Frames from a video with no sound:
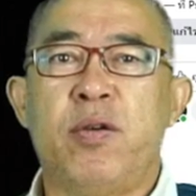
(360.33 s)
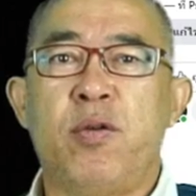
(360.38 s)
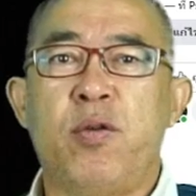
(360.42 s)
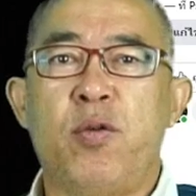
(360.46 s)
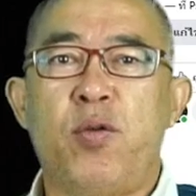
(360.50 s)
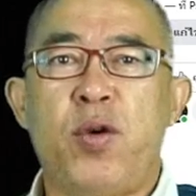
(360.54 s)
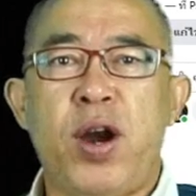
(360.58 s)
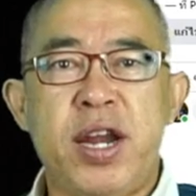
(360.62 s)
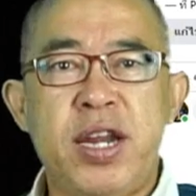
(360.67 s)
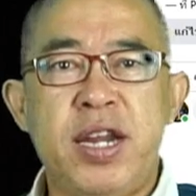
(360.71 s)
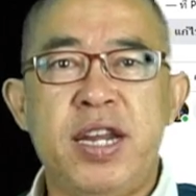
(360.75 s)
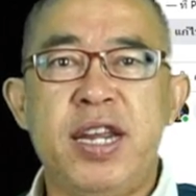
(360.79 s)

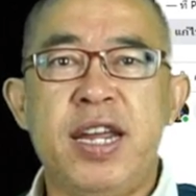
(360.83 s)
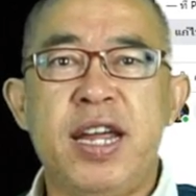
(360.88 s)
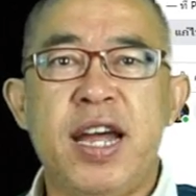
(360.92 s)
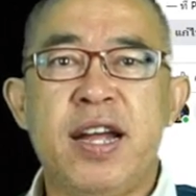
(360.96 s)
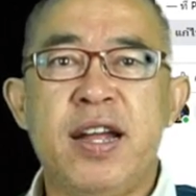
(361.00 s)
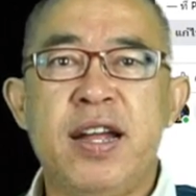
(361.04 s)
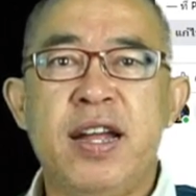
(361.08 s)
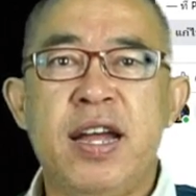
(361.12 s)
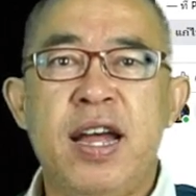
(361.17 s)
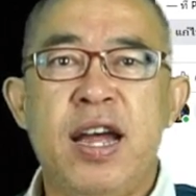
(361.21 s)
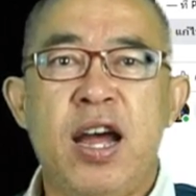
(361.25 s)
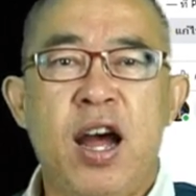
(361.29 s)
right
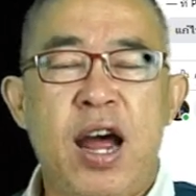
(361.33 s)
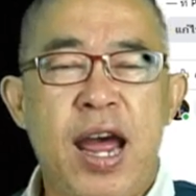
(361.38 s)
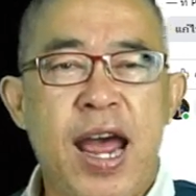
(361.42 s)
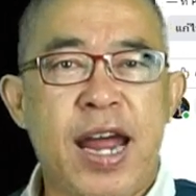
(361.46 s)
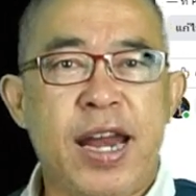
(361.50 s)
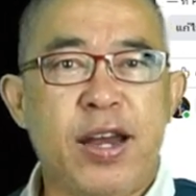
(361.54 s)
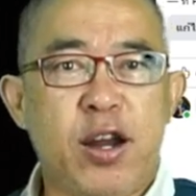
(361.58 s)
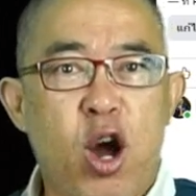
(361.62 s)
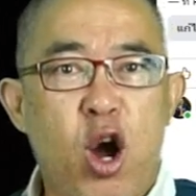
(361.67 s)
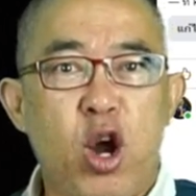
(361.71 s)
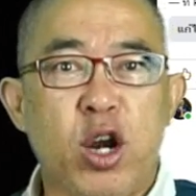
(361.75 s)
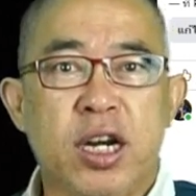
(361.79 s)
here
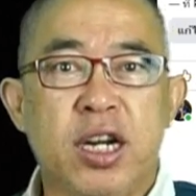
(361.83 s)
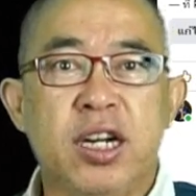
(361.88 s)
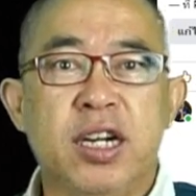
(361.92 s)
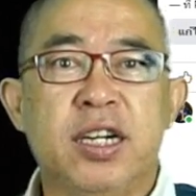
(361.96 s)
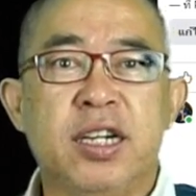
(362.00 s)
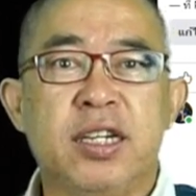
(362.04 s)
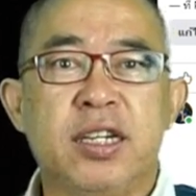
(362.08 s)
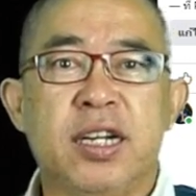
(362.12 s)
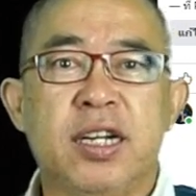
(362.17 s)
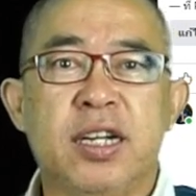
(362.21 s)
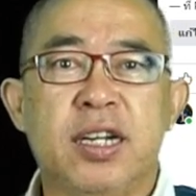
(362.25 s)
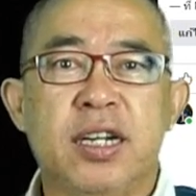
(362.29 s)
at on
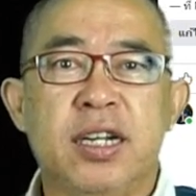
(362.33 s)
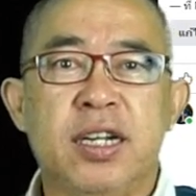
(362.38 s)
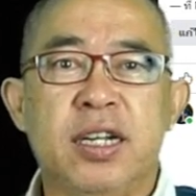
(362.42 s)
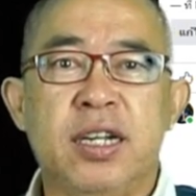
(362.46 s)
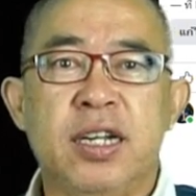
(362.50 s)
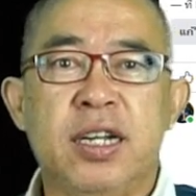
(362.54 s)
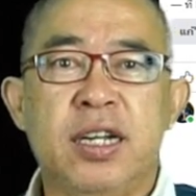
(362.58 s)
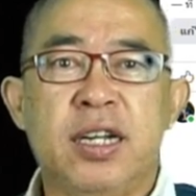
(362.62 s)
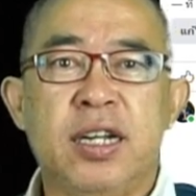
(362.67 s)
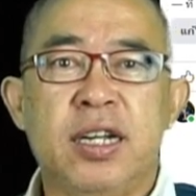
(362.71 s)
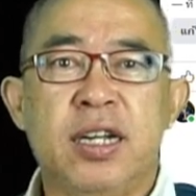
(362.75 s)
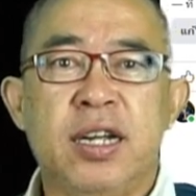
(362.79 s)
Earth.
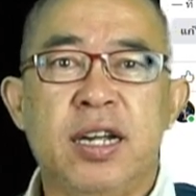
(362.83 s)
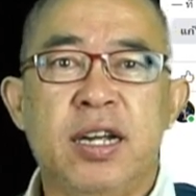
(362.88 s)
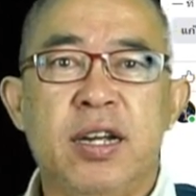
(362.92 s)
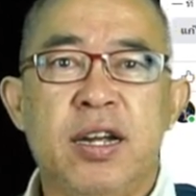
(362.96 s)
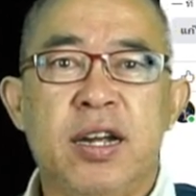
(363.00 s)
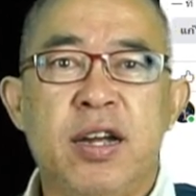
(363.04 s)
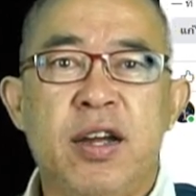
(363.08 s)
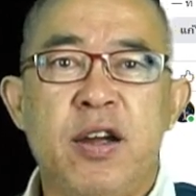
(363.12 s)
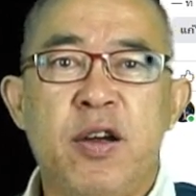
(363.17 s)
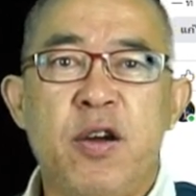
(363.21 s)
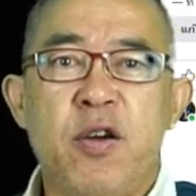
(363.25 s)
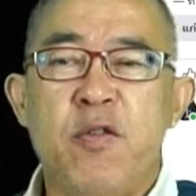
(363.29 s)

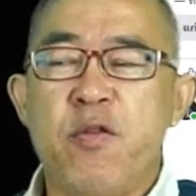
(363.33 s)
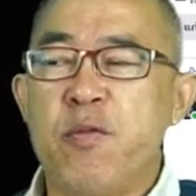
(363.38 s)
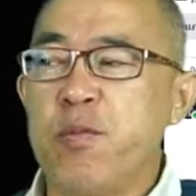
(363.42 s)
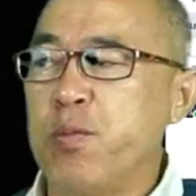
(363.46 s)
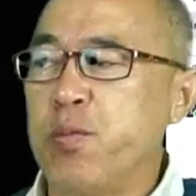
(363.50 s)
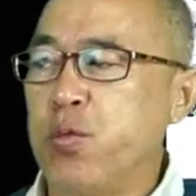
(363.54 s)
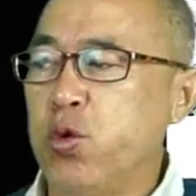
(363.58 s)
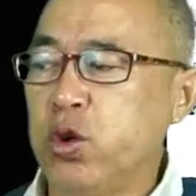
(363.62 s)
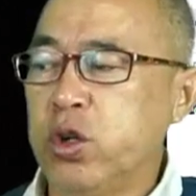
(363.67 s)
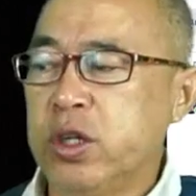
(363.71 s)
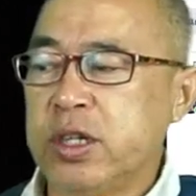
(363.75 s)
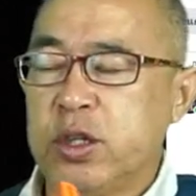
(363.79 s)

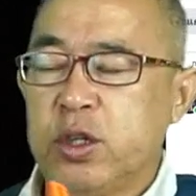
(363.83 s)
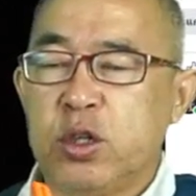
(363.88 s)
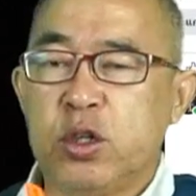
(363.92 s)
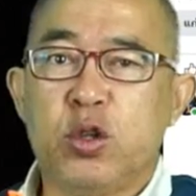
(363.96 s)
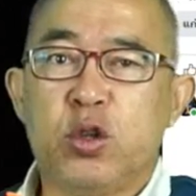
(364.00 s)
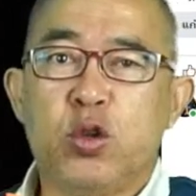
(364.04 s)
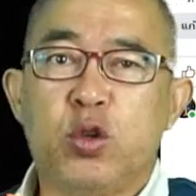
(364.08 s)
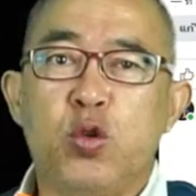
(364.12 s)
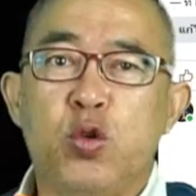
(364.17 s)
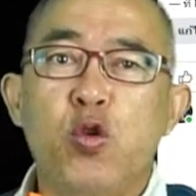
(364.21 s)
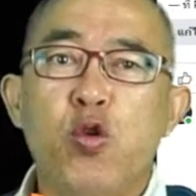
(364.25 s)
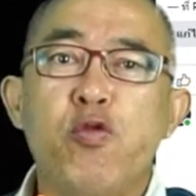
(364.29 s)
Put
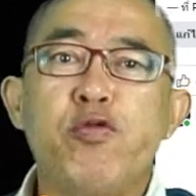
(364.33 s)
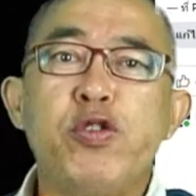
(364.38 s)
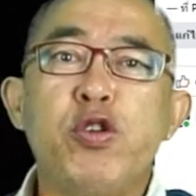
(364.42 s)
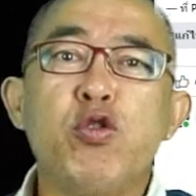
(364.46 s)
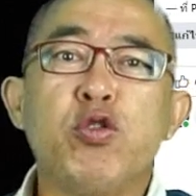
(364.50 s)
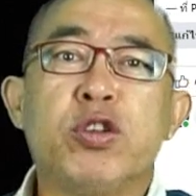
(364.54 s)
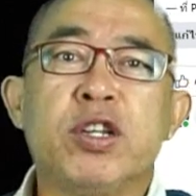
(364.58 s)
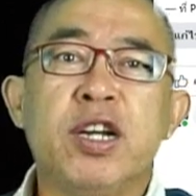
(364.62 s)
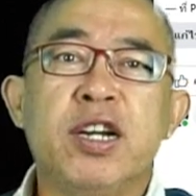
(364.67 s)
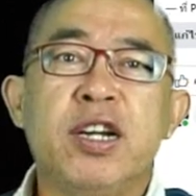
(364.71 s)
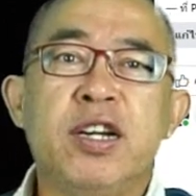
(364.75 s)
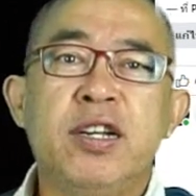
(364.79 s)
two
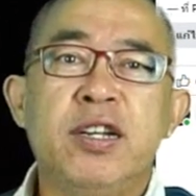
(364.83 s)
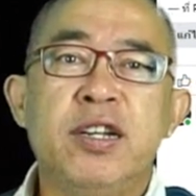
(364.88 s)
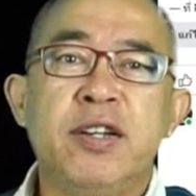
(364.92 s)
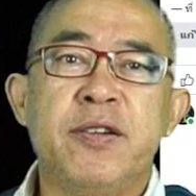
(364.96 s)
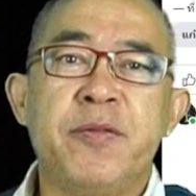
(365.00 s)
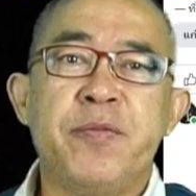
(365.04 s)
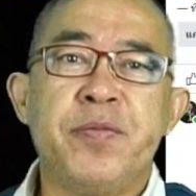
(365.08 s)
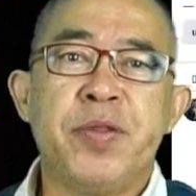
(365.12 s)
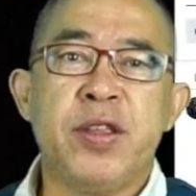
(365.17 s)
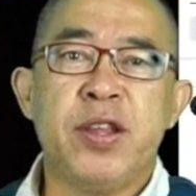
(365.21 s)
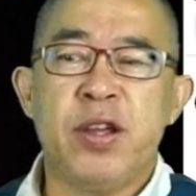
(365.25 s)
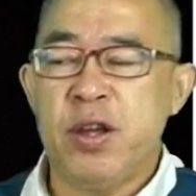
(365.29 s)
filter
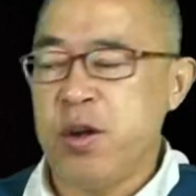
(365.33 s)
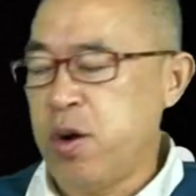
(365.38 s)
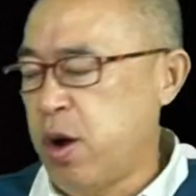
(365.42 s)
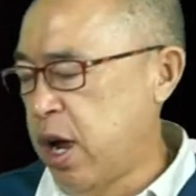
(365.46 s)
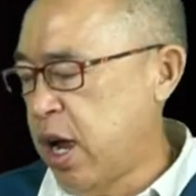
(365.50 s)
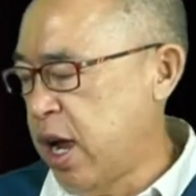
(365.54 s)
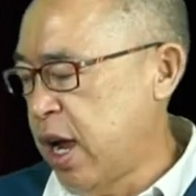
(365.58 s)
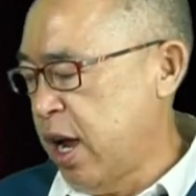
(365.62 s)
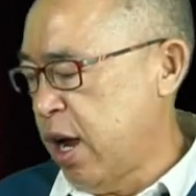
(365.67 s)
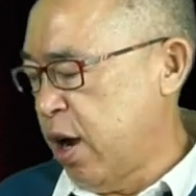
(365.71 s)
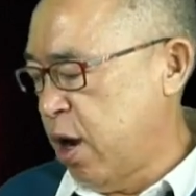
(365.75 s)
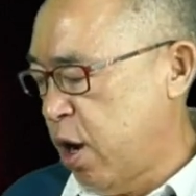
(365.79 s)

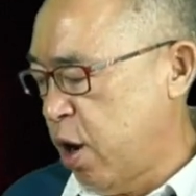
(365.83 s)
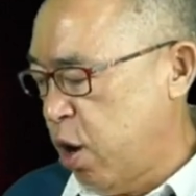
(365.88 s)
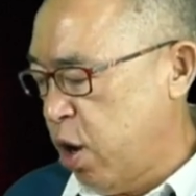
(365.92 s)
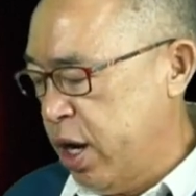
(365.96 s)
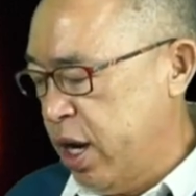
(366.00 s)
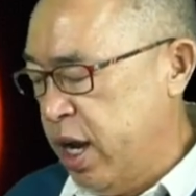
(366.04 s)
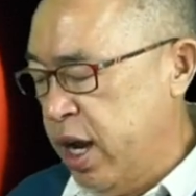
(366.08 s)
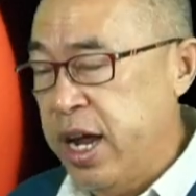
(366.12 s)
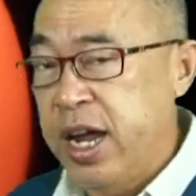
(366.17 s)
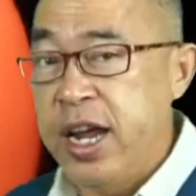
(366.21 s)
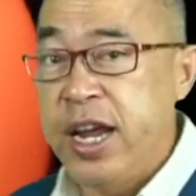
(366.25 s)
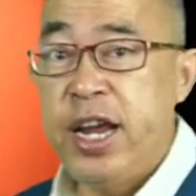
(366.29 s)
uh,
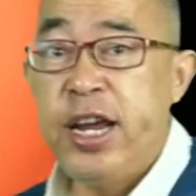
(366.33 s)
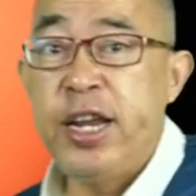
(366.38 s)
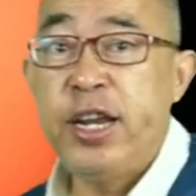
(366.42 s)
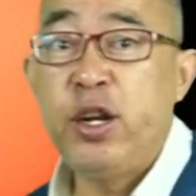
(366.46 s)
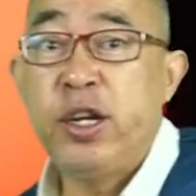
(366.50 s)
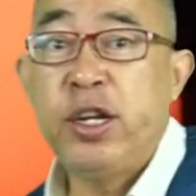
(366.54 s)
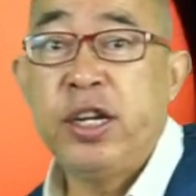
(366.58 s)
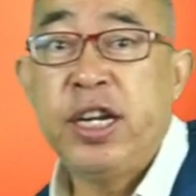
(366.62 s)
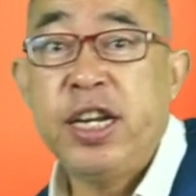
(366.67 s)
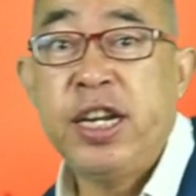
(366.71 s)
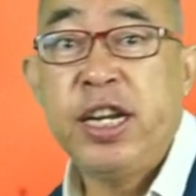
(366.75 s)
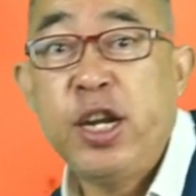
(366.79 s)

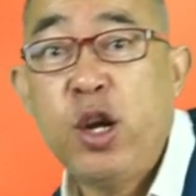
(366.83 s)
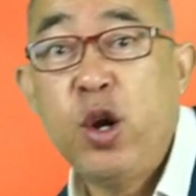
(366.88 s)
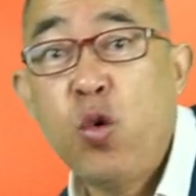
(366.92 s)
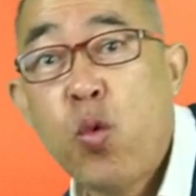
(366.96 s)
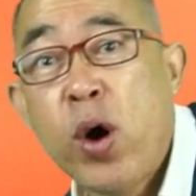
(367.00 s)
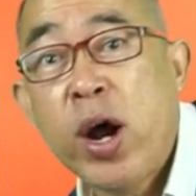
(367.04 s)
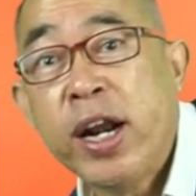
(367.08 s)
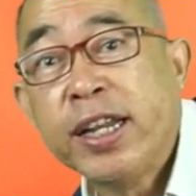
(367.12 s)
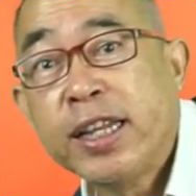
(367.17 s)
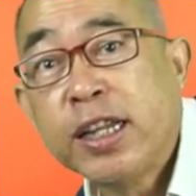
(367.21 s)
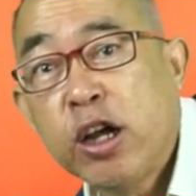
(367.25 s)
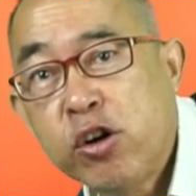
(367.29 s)

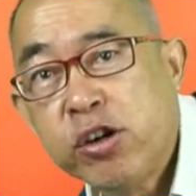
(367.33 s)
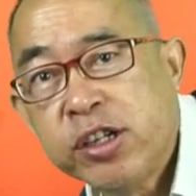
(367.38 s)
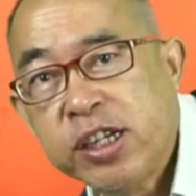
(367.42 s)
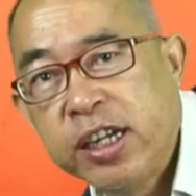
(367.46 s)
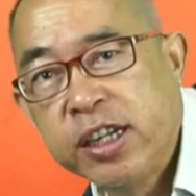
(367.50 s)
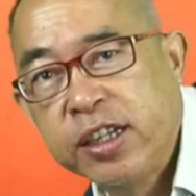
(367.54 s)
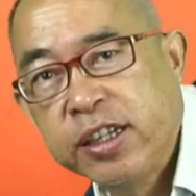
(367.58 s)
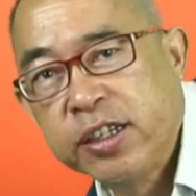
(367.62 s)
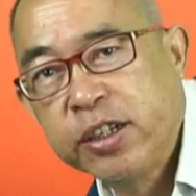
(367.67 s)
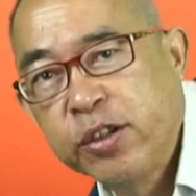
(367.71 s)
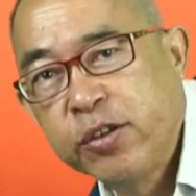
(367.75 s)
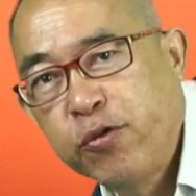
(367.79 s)

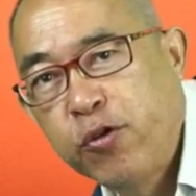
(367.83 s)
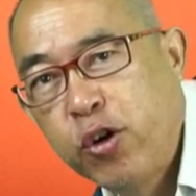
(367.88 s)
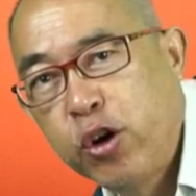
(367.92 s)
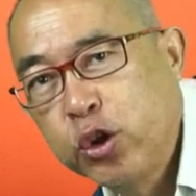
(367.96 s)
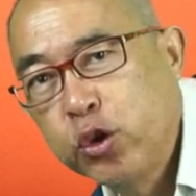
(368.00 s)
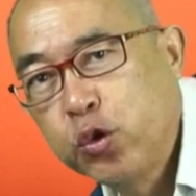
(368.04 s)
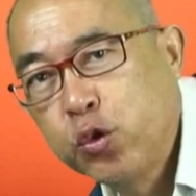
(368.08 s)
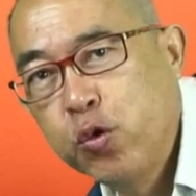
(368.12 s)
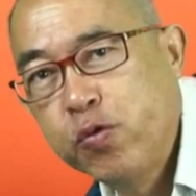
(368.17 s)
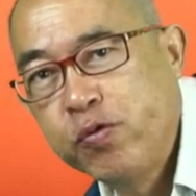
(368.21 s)
ND1000 for two